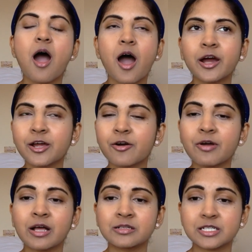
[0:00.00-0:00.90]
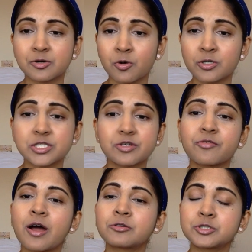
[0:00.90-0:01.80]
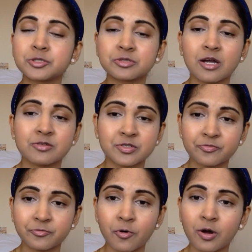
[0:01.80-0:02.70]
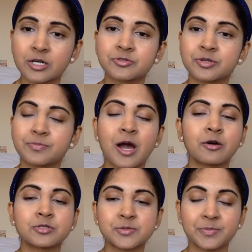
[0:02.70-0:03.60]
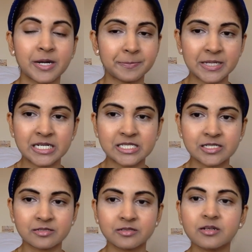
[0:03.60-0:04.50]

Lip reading: IRL costs around £2,400 per person.